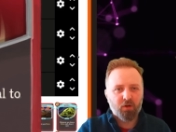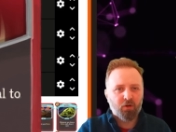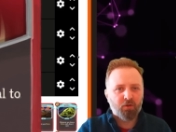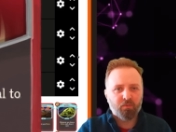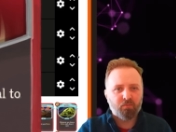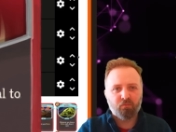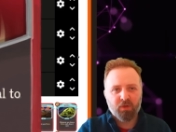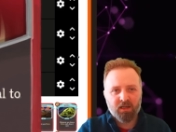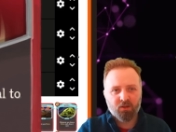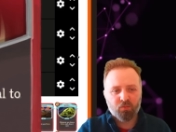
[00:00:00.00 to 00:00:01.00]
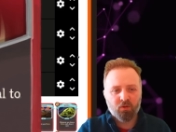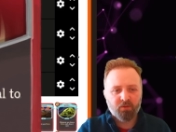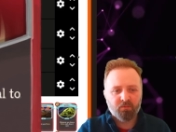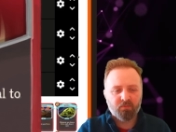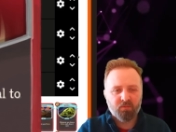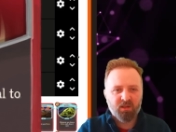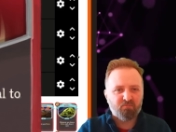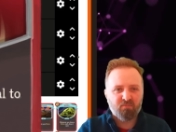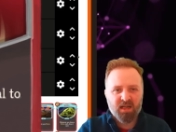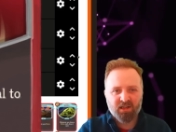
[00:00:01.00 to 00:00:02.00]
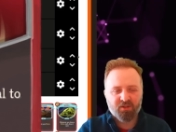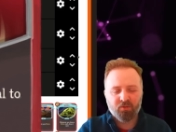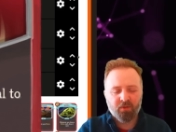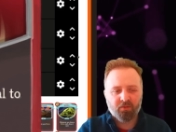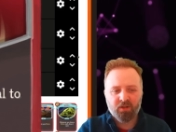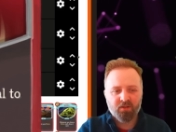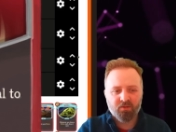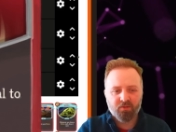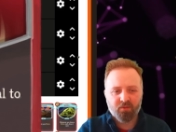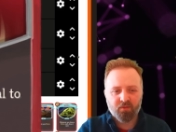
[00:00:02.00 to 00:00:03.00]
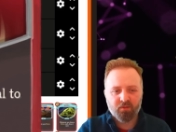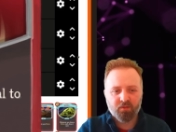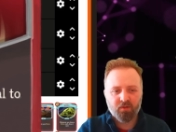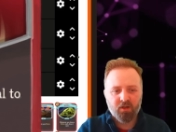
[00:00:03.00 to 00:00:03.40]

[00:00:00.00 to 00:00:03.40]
on Act 1. In Act 2 and 3 it's not so good